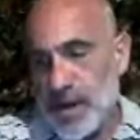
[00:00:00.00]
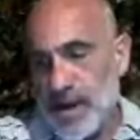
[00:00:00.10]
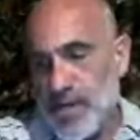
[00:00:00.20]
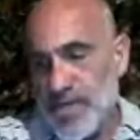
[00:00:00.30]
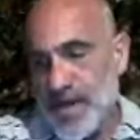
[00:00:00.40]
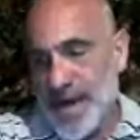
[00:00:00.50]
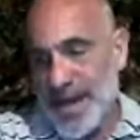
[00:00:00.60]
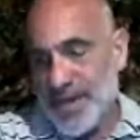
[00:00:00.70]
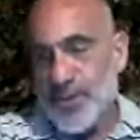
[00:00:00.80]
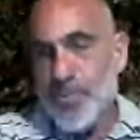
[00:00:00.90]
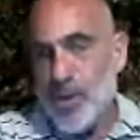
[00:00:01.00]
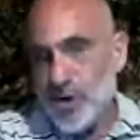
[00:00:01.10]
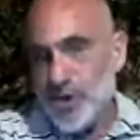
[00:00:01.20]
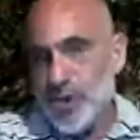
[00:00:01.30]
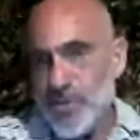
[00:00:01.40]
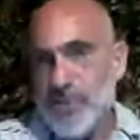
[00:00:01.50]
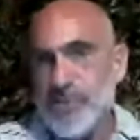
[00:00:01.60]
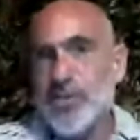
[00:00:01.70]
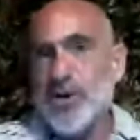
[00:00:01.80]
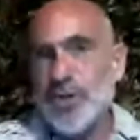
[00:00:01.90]
that has approached
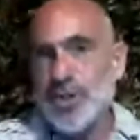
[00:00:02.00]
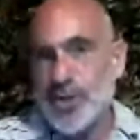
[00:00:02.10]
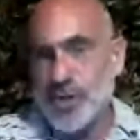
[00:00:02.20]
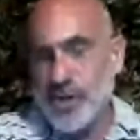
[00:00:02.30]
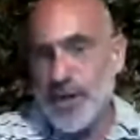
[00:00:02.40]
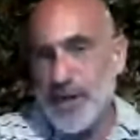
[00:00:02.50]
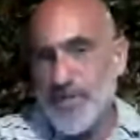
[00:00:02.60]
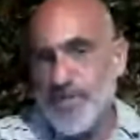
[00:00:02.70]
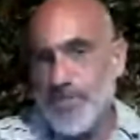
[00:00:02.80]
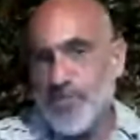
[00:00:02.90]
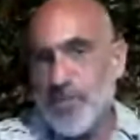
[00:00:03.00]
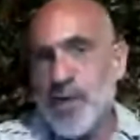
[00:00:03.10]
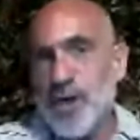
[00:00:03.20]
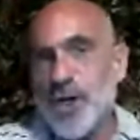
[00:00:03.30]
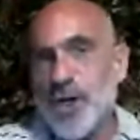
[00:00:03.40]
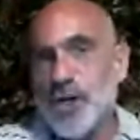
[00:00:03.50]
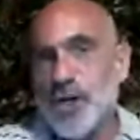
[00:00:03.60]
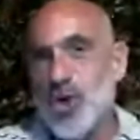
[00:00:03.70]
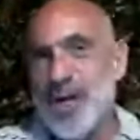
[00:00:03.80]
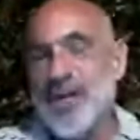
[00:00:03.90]
me personally to